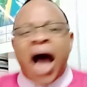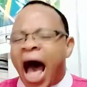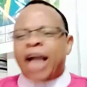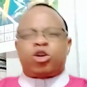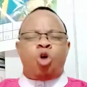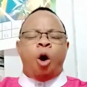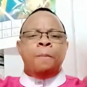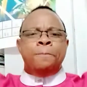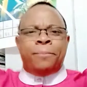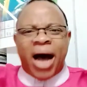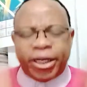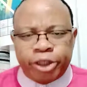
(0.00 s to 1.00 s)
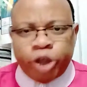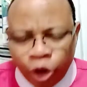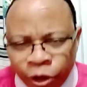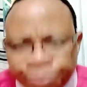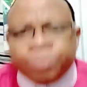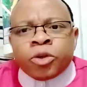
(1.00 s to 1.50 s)
I command
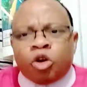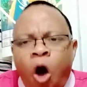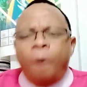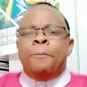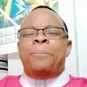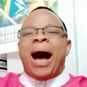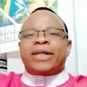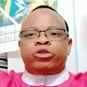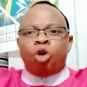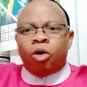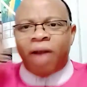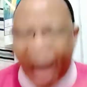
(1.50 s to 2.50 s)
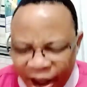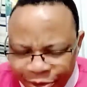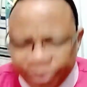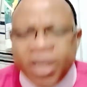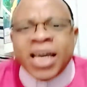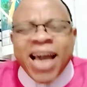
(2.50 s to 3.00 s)
you, come back to
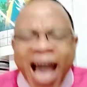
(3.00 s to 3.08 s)
life.